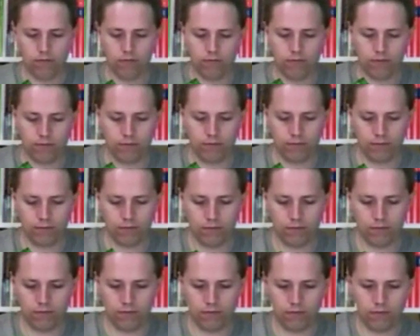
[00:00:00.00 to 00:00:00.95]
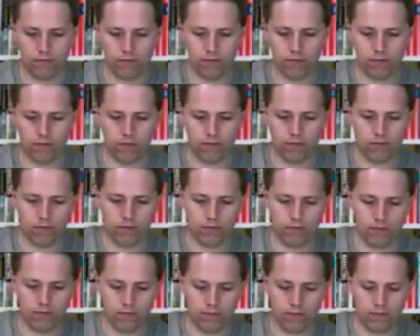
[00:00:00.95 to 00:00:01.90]

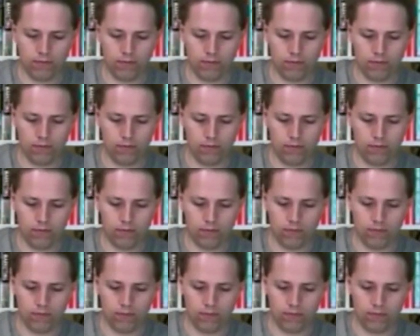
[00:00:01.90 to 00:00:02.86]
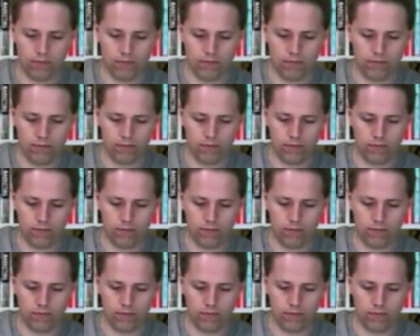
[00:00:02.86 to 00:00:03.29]
No one is speaking in this clip.